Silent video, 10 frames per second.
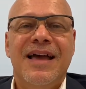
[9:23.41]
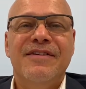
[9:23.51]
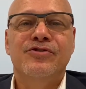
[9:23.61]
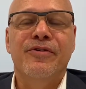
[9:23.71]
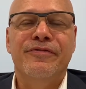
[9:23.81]

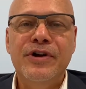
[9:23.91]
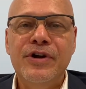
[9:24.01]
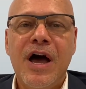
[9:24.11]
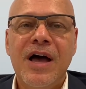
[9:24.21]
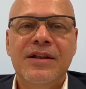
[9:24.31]
So fear
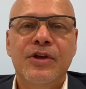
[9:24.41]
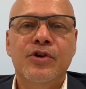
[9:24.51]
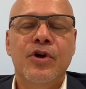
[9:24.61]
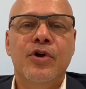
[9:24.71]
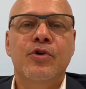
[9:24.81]
not,
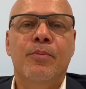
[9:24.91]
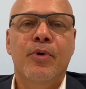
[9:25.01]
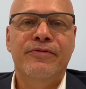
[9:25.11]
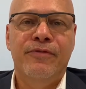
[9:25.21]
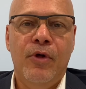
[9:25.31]
your
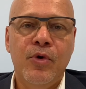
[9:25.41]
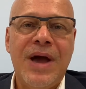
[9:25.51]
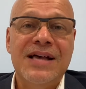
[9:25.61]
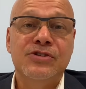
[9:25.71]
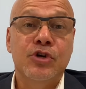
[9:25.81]
portfolio
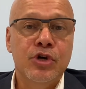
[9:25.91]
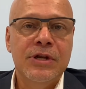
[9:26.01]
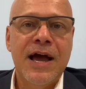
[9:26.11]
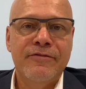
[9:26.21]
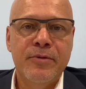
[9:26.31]
has good
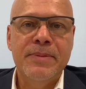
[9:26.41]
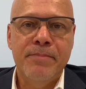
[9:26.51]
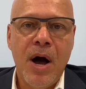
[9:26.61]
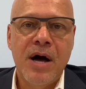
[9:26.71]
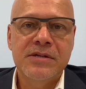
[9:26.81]
government
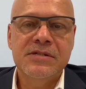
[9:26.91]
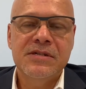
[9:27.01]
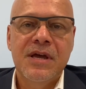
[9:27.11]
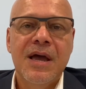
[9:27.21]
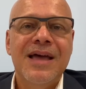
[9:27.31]
bonds
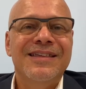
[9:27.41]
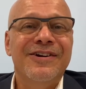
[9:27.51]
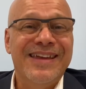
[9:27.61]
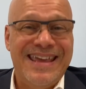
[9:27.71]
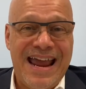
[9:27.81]
that are
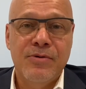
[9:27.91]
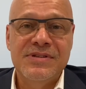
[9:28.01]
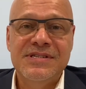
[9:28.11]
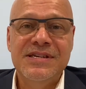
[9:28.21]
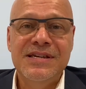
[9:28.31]

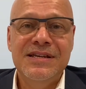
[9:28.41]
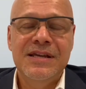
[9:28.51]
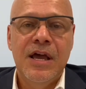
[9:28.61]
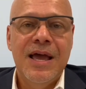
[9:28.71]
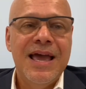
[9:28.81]
guaranteed.
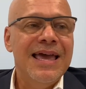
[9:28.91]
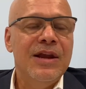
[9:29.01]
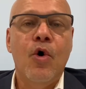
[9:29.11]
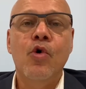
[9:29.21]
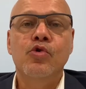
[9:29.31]
It
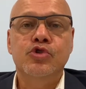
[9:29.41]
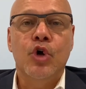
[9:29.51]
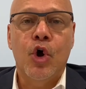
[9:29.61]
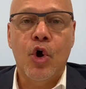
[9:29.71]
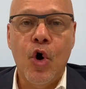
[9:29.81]
holds
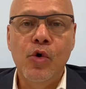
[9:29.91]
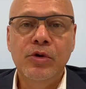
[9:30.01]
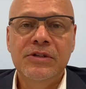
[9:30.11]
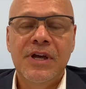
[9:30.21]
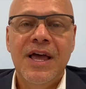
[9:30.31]

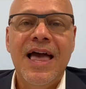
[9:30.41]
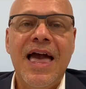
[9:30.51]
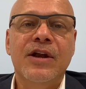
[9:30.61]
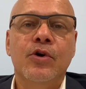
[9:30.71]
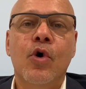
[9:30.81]
gold,
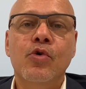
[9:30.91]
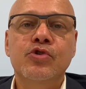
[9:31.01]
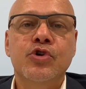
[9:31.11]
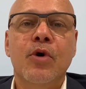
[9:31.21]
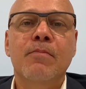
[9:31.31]
and it
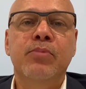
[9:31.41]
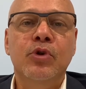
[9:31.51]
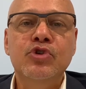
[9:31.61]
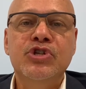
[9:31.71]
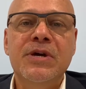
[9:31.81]
holds
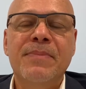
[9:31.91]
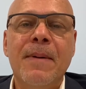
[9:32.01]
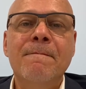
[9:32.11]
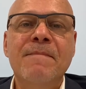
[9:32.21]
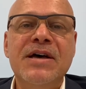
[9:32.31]
blue chip,
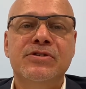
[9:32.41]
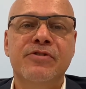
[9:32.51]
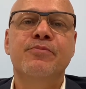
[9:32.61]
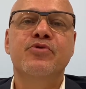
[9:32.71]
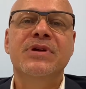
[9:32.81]
best
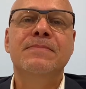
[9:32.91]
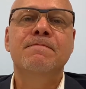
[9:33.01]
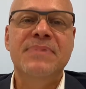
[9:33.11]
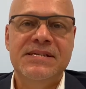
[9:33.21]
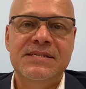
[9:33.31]
of breed
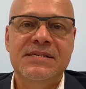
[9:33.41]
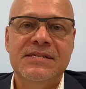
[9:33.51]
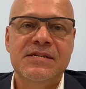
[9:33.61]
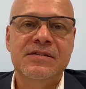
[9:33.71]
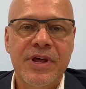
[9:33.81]

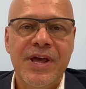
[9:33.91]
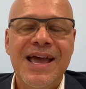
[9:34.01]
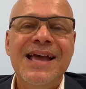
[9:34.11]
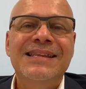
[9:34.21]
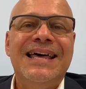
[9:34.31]
businesses
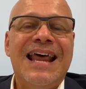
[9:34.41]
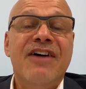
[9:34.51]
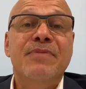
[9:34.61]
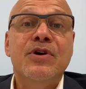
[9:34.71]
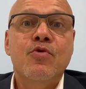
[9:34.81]
that
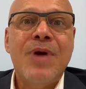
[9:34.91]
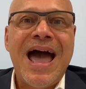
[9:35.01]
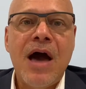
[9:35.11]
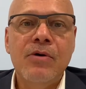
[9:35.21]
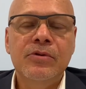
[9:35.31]
have been
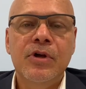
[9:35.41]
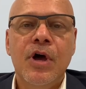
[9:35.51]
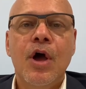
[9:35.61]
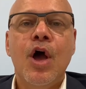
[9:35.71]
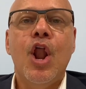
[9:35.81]
around
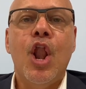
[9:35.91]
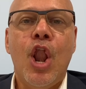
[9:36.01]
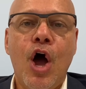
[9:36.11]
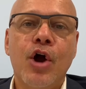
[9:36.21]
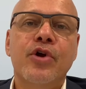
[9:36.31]

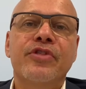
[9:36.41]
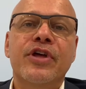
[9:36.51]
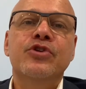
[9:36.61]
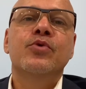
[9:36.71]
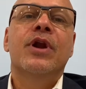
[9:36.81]
longer
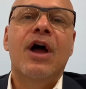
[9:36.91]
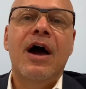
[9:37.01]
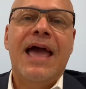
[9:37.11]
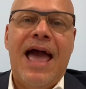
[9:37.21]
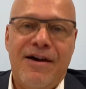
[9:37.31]
than you and I
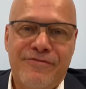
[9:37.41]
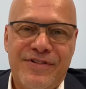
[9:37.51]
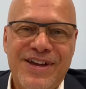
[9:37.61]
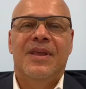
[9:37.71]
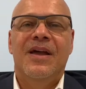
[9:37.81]
have.
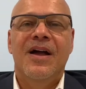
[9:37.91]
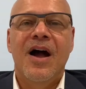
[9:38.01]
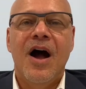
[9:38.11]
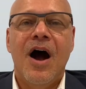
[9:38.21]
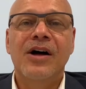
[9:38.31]

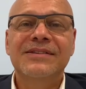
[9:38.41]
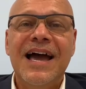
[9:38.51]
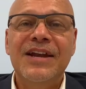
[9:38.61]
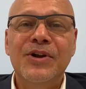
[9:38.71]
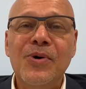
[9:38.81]
On
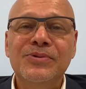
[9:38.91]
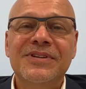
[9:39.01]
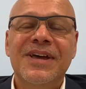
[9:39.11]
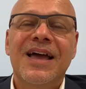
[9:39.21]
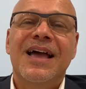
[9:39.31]
that note,
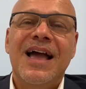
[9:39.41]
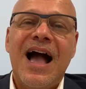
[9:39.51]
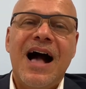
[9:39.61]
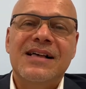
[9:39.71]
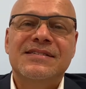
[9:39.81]

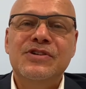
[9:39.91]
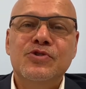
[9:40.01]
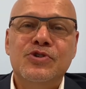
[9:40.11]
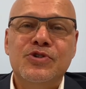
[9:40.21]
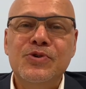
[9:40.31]
I'll see you
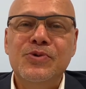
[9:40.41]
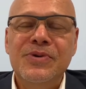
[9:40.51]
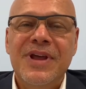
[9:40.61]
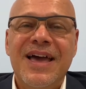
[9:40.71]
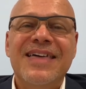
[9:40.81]

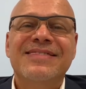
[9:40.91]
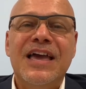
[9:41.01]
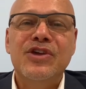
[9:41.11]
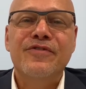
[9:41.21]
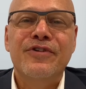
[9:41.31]
soon.
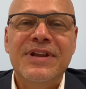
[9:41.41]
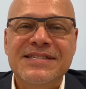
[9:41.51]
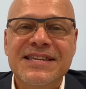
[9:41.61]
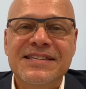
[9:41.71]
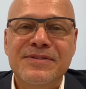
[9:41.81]
Thank you for
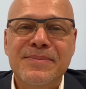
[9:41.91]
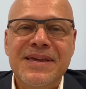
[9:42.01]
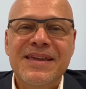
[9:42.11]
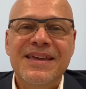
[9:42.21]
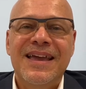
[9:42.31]
listening to
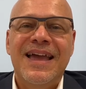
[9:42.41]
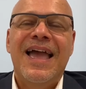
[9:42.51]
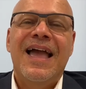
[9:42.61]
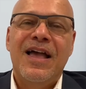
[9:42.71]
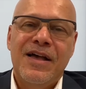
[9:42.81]
me.
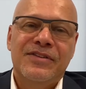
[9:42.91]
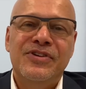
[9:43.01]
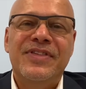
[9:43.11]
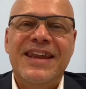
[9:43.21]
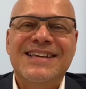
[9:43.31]
To
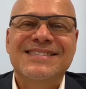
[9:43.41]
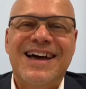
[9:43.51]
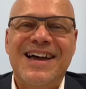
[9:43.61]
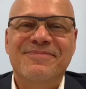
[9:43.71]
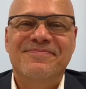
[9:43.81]
the next
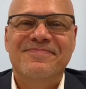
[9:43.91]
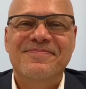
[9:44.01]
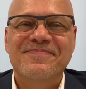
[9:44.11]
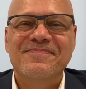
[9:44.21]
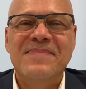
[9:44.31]
time.
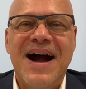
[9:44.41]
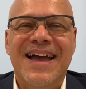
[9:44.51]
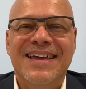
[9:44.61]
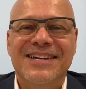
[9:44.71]
Bye.